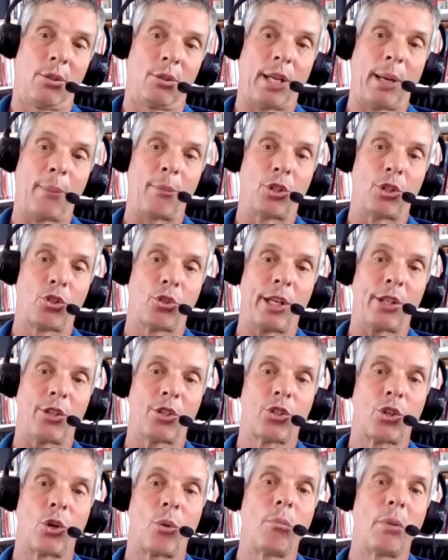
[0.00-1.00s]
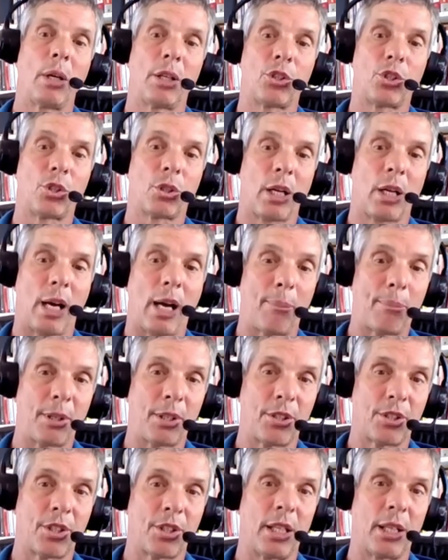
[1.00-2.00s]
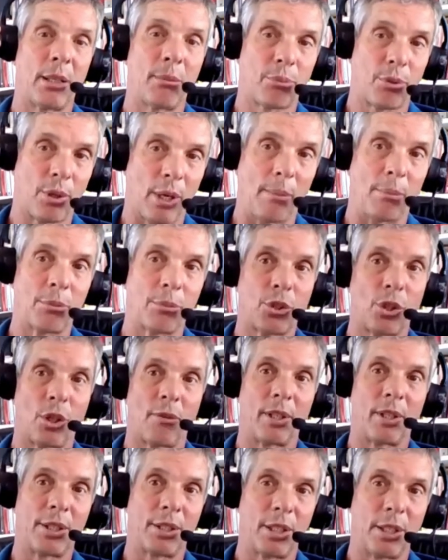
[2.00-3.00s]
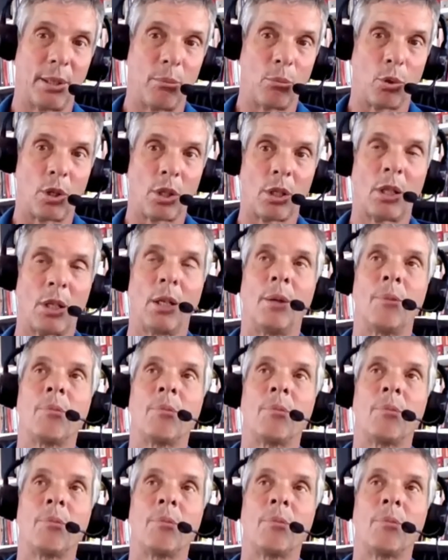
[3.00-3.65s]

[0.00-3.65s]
demonstrate so much competency in problem solving teamwork,